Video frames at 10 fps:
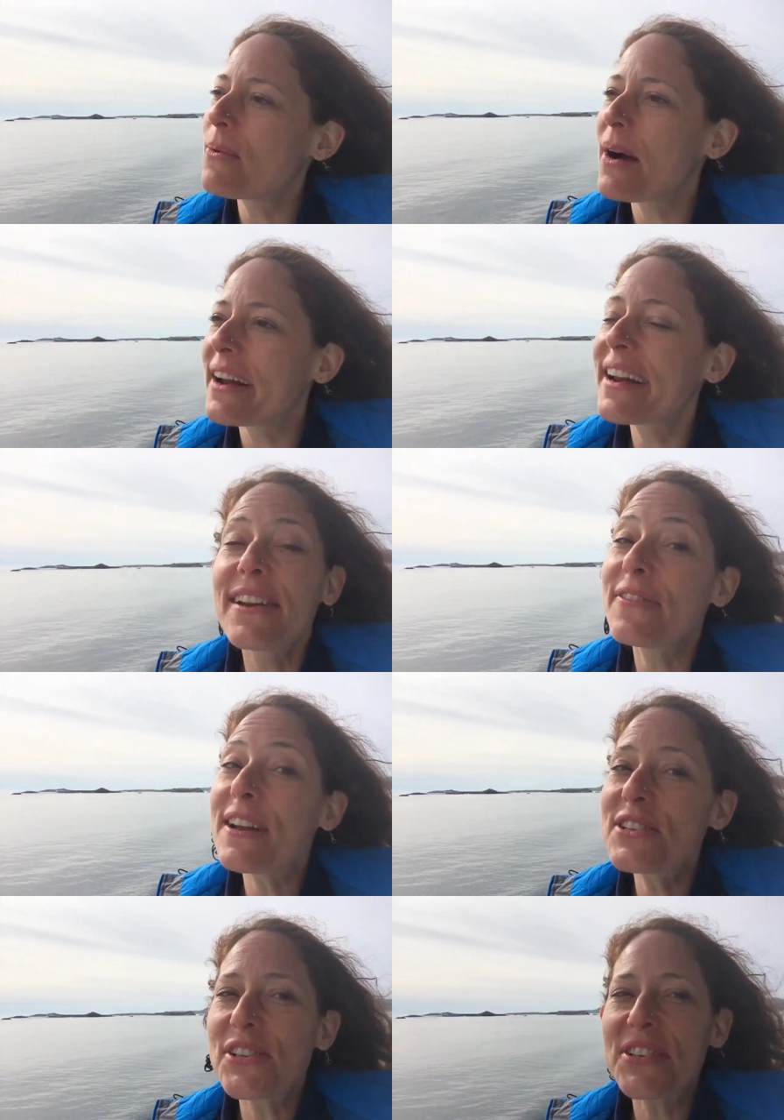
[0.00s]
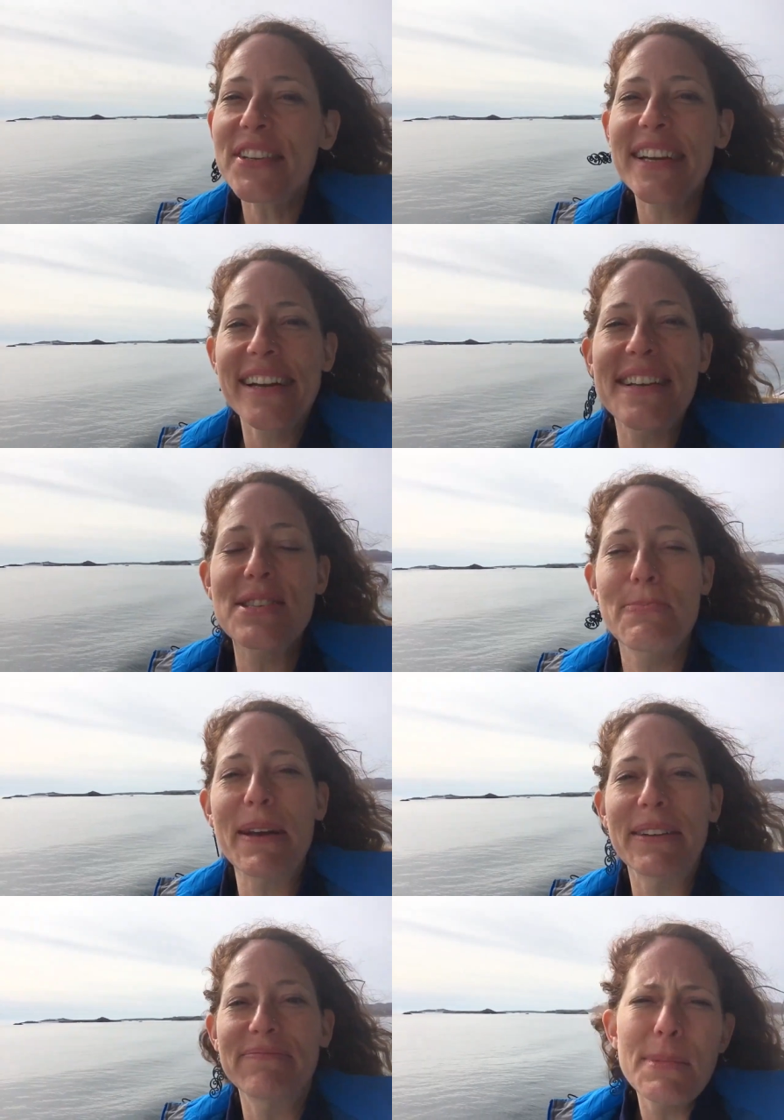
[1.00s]
what an adventure it has
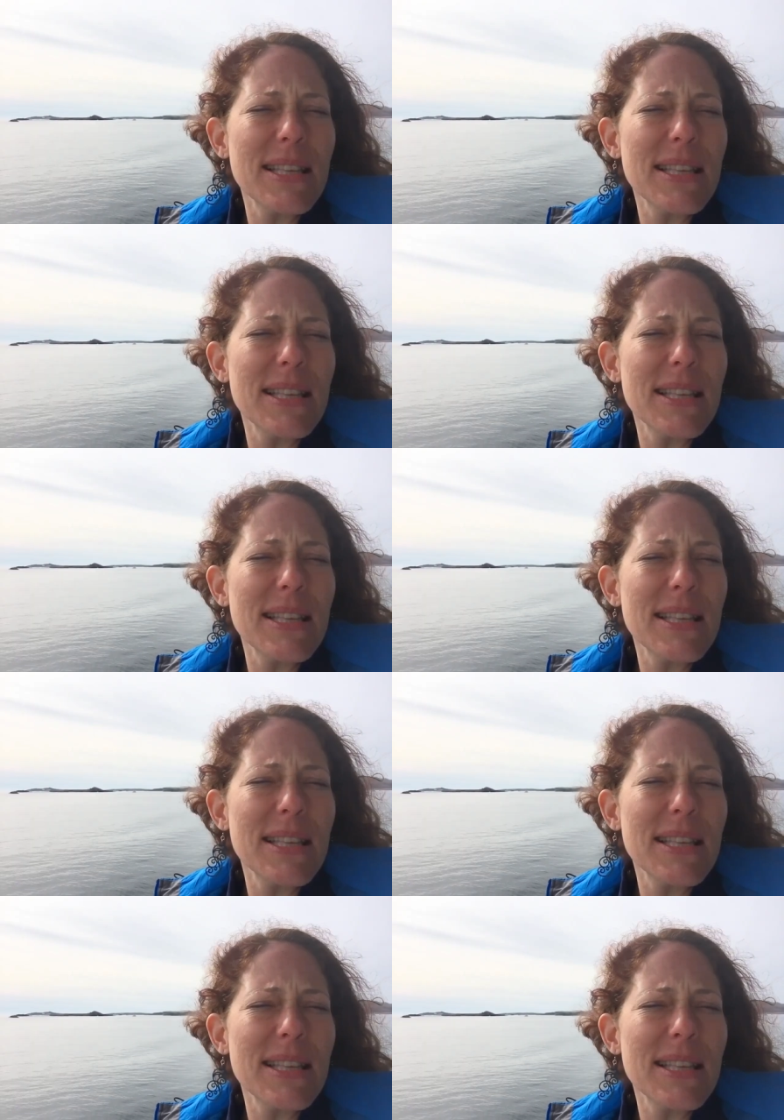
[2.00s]
been.